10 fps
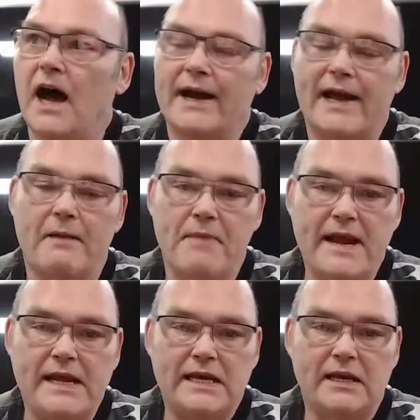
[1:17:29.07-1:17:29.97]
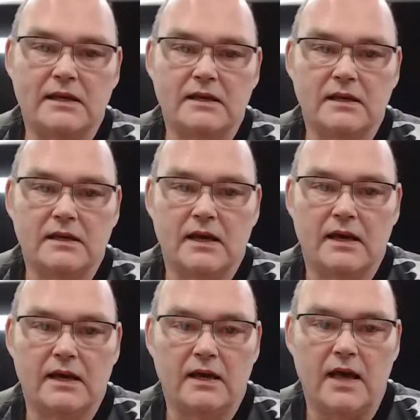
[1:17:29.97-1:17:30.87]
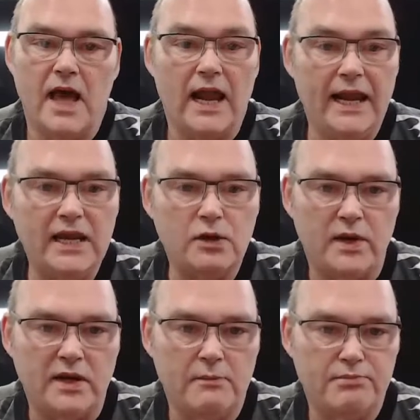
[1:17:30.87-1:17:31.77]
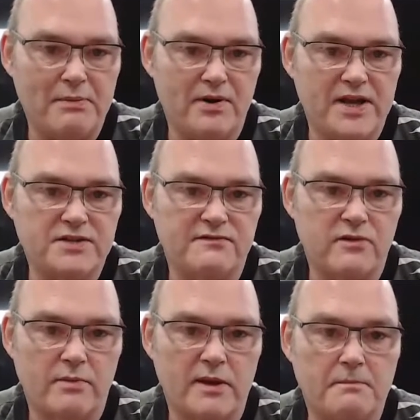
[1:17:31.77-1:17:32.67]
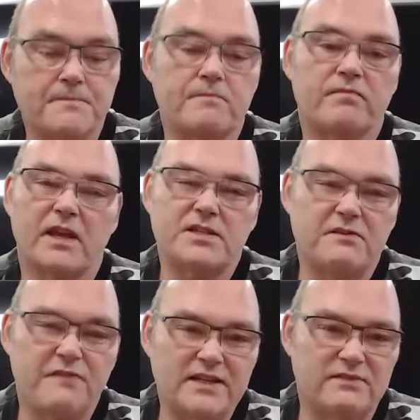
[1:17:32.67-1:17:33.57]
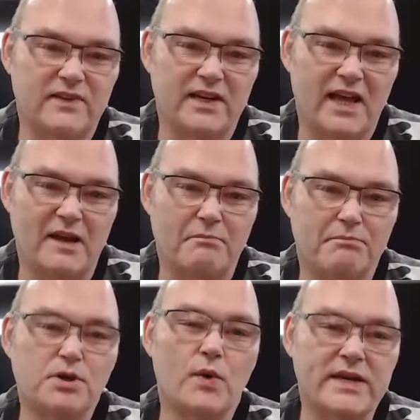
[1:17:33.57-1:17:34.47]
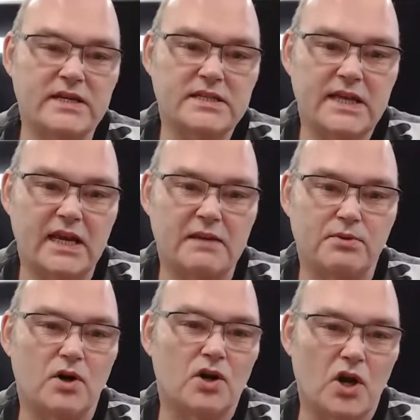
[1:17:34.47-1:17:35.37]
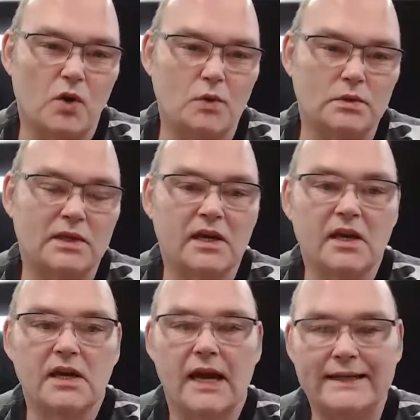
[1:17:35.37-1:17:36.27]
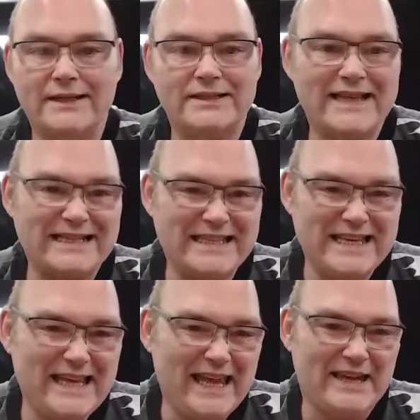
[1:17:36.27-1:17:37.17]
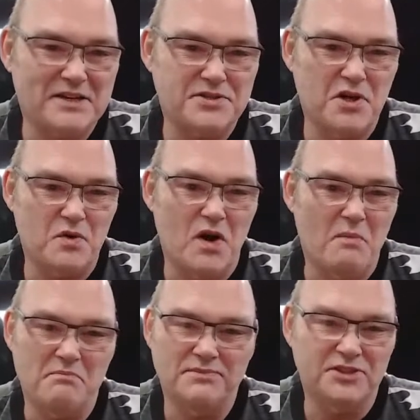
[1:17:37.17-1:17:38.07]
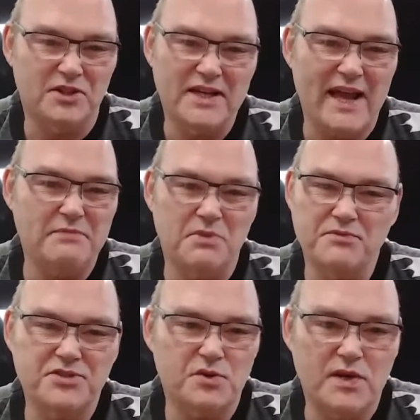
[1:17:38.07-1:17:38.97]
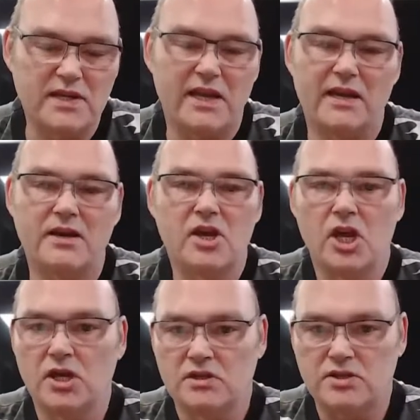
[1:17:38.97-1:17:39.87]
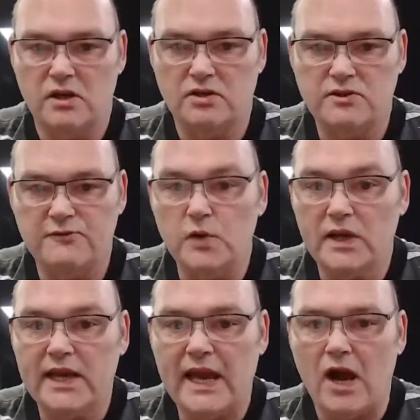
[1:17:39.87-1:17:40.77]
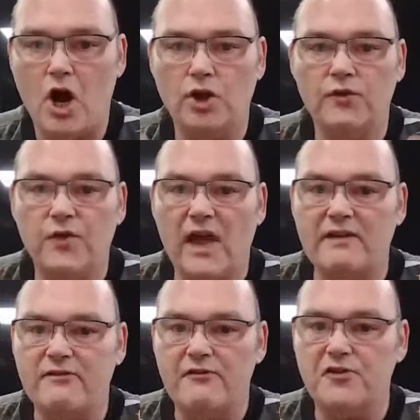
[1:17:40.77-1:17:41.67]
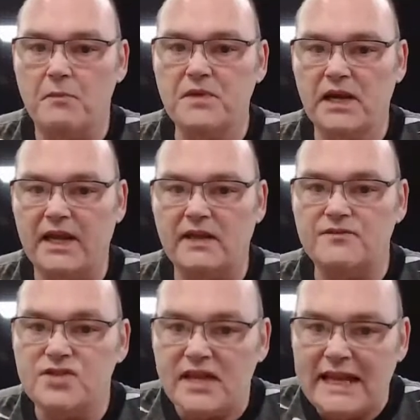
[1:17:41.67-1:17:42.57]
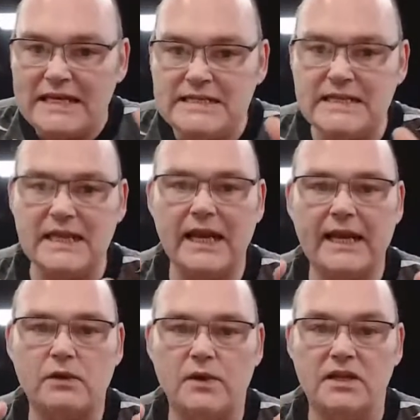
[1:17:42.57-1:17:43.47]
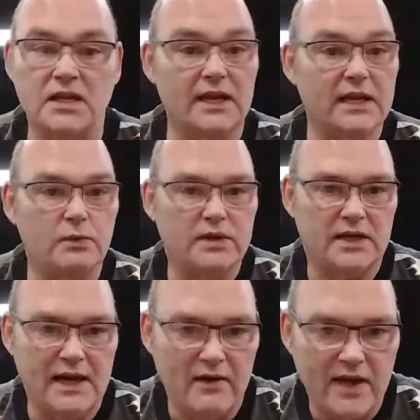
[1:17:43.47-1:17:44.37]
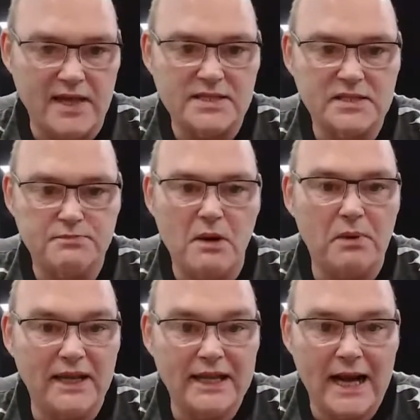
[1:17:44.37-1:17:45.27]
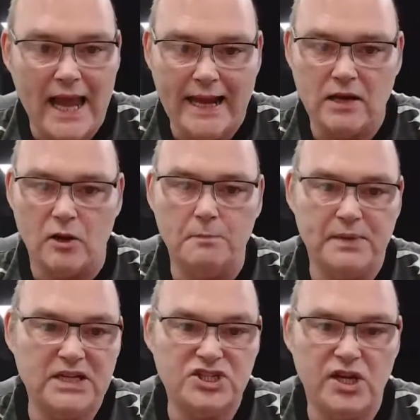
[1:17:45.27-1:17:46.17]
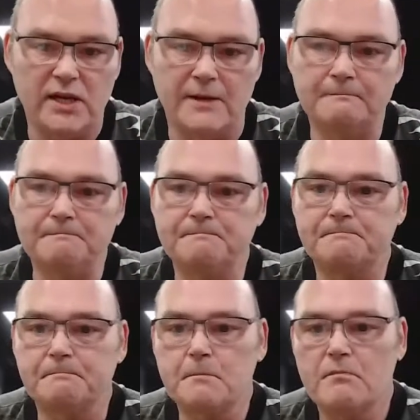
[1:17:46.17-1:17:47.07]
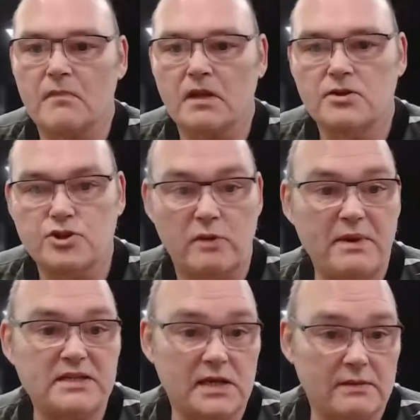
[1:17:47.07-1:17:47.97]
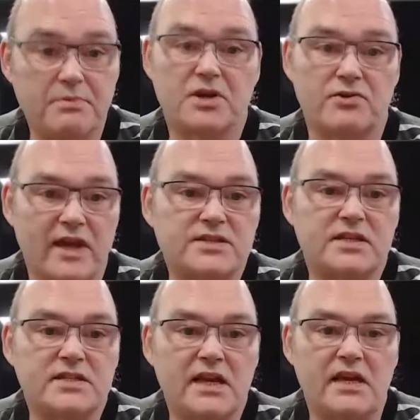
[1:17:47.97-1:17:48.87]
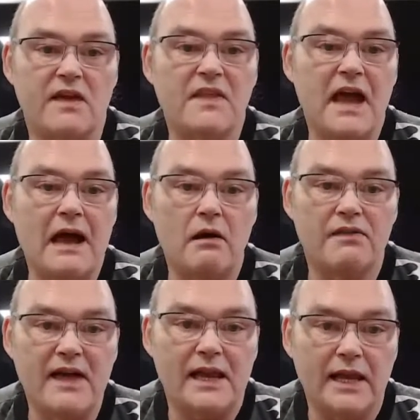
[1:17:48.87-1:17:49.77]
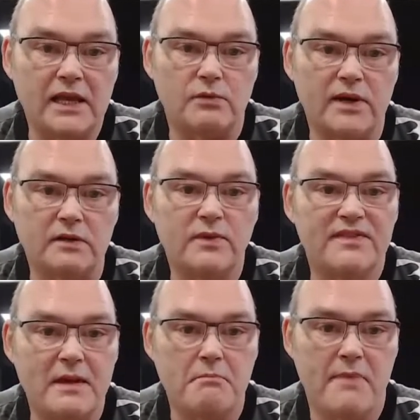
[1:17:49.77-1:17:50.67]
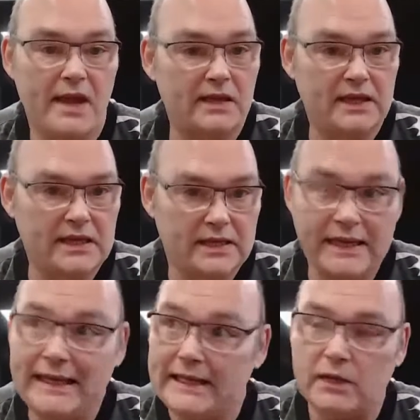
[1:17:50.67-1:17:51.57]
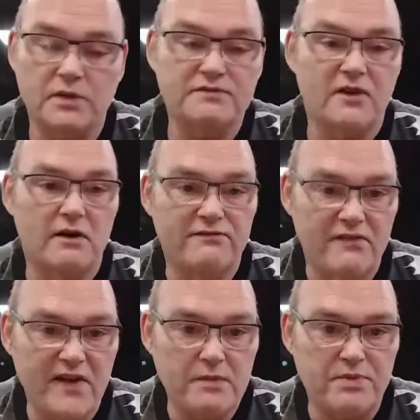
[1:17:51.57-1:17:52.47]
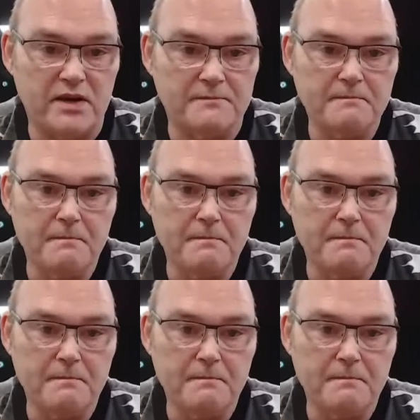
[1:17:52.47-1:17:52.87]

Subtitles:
And I make a liquid preparation from it. It's effectively like brewing tea, but cold. And it takes a year or so, or 9 months to a year, to fully get all the flavour from the leaves into the liquid. And the liquid in our case is propylene glycol, PG. So it basically creates a tea, and out of that liquid we then make e-liquids for vaping.